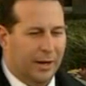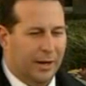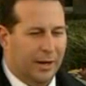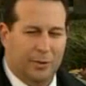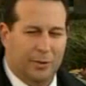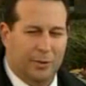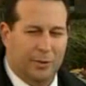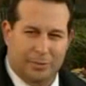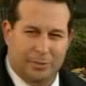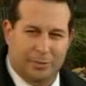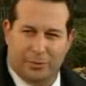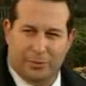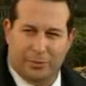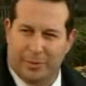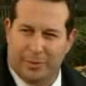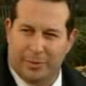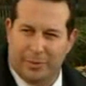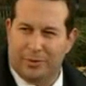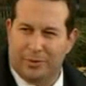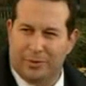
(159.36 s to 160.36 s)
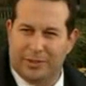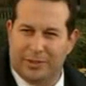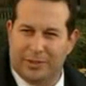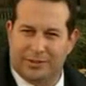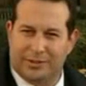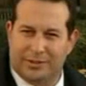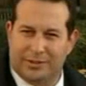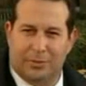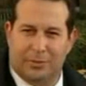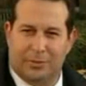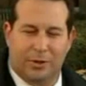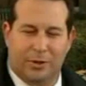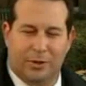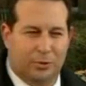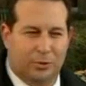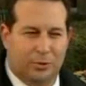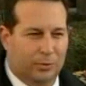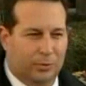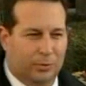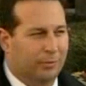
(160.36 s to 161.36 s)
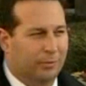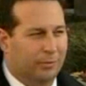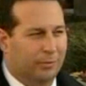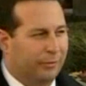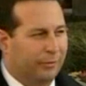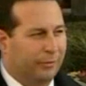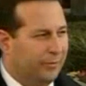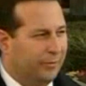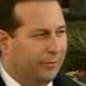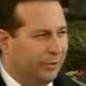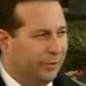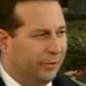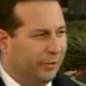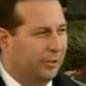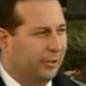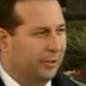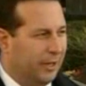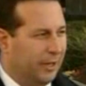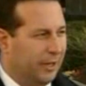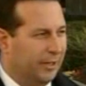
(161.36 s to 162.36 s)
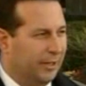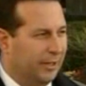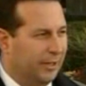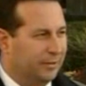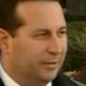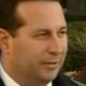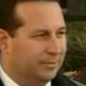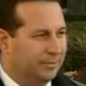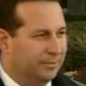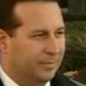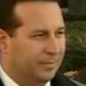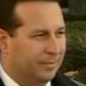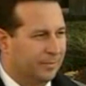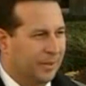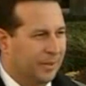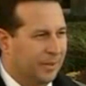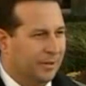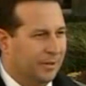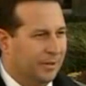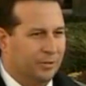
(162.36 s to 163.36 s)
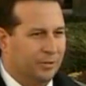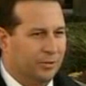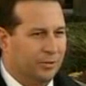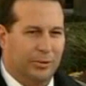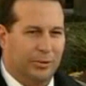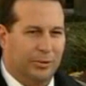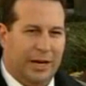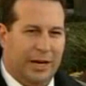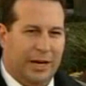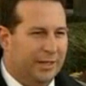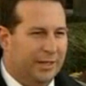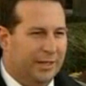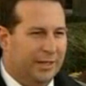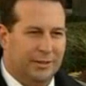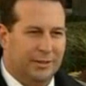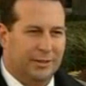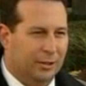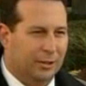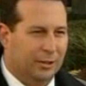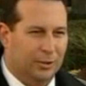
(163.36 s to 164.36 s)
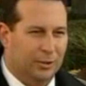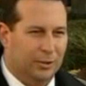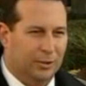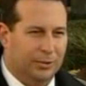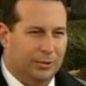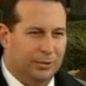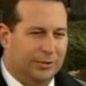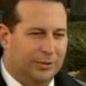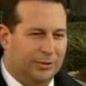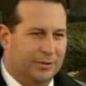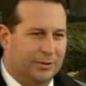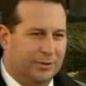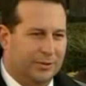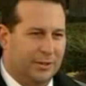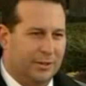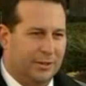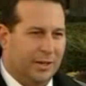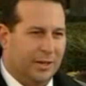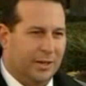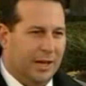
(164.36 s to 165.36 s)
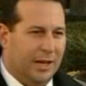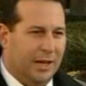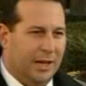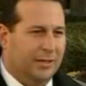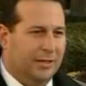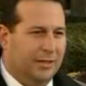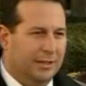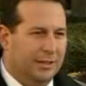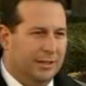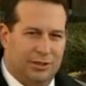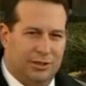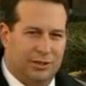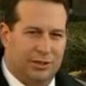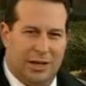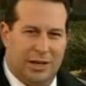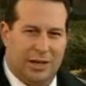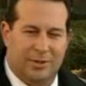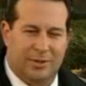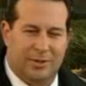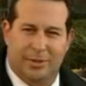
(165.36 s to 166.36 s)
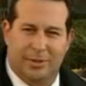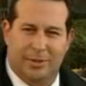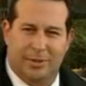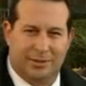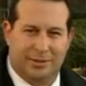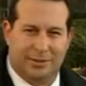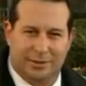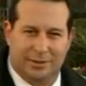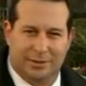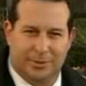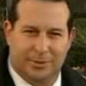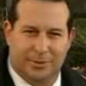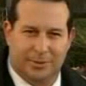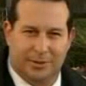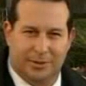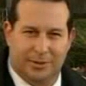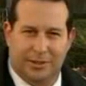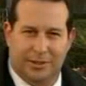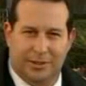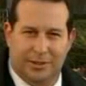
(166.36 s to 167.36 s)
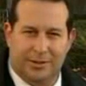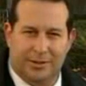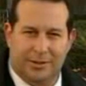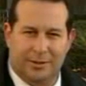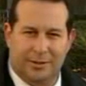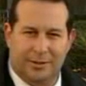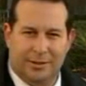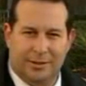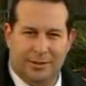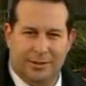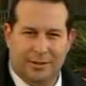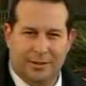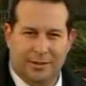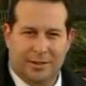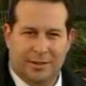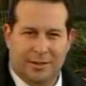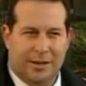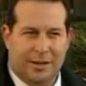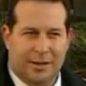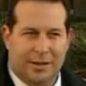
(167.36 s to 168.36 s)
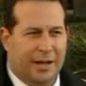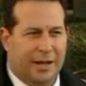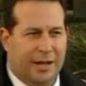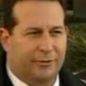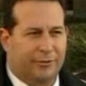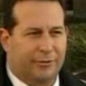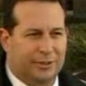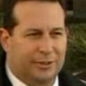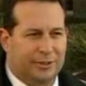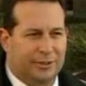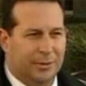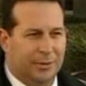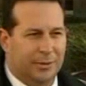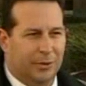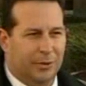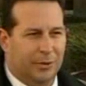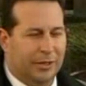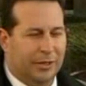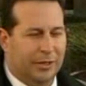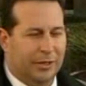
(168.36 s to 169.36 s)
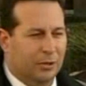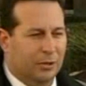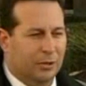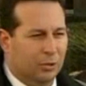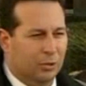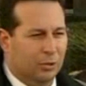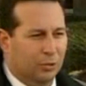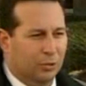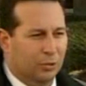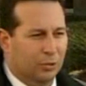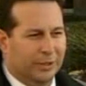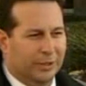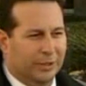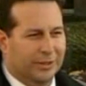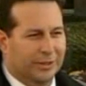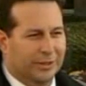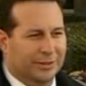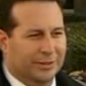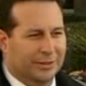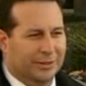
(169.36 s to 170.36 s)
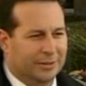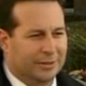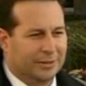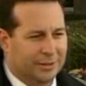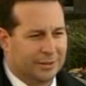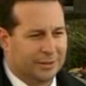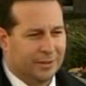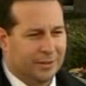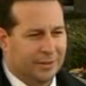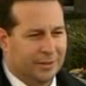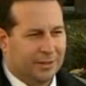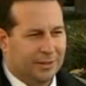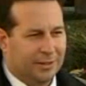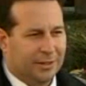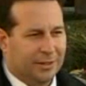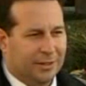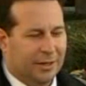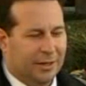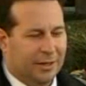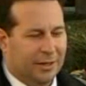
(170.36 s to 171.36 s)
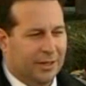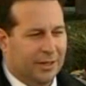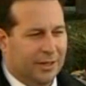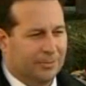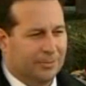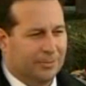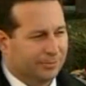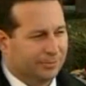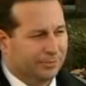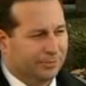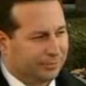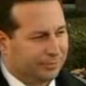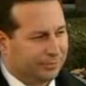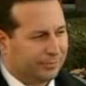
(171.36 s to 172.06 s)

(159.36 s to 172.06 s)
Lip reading: I want to be remembered as someone who fought for their client through the highs and the lows and did his job to the best of his ability. Not for someone who is, I